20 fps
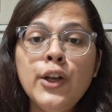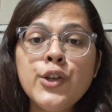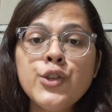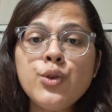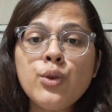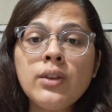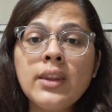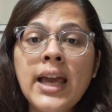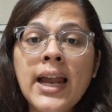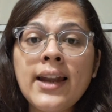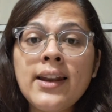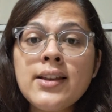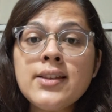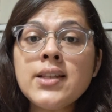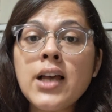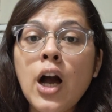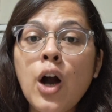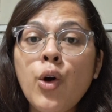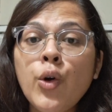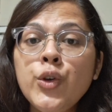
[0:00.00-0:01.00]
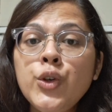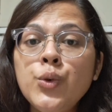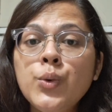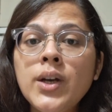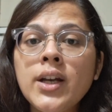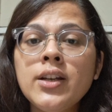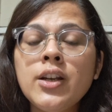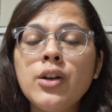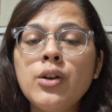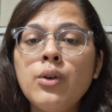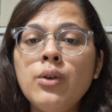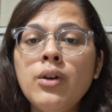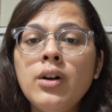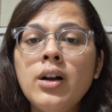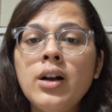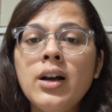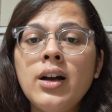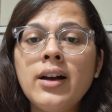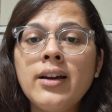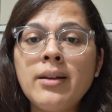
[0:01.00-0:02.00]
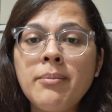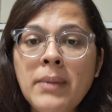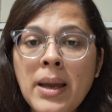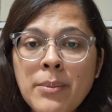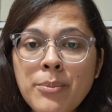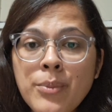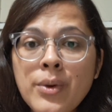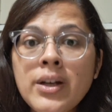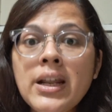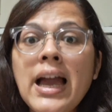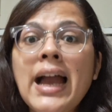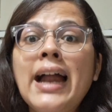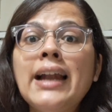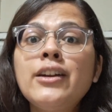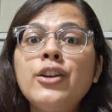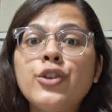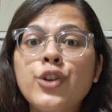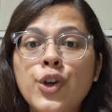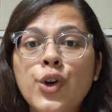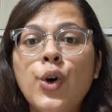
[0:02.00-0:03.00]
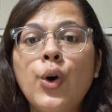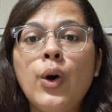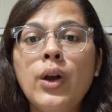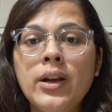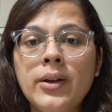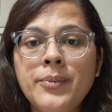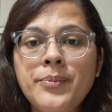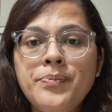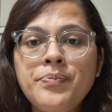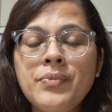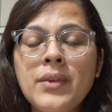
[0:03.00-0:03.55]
so that is how you can you know remember and recall